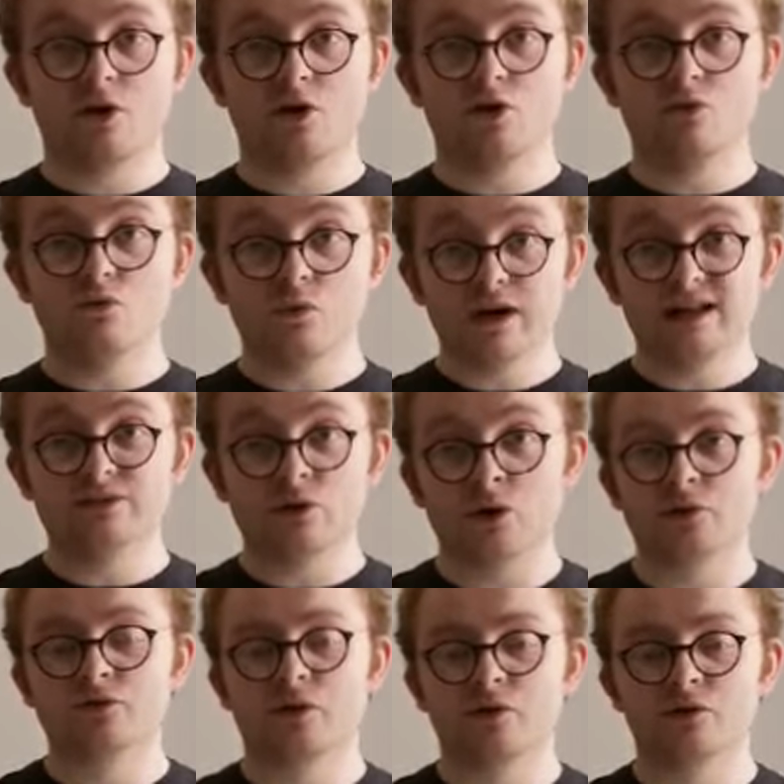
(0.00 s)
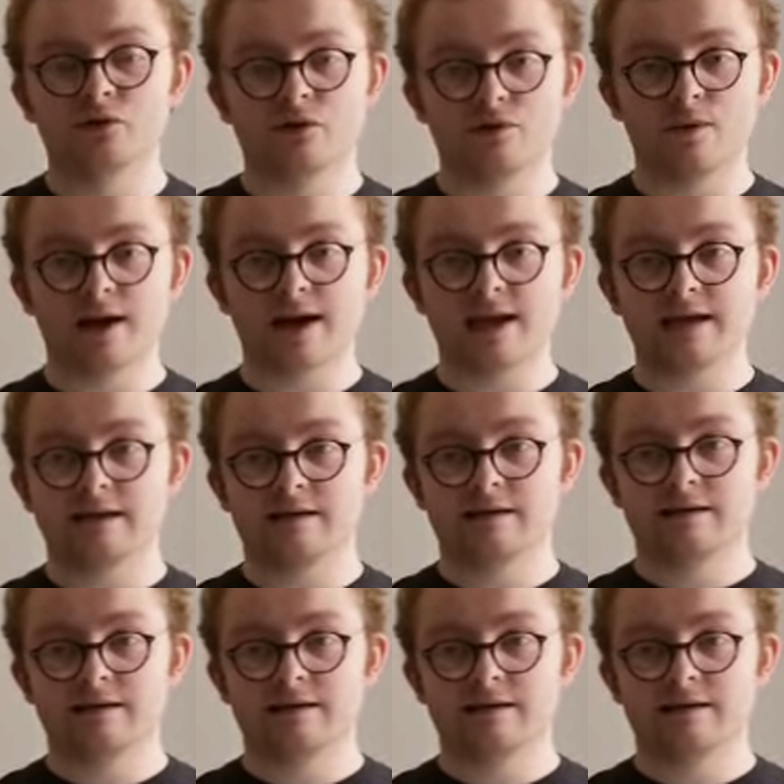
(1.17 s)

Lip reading: who will not turn you away,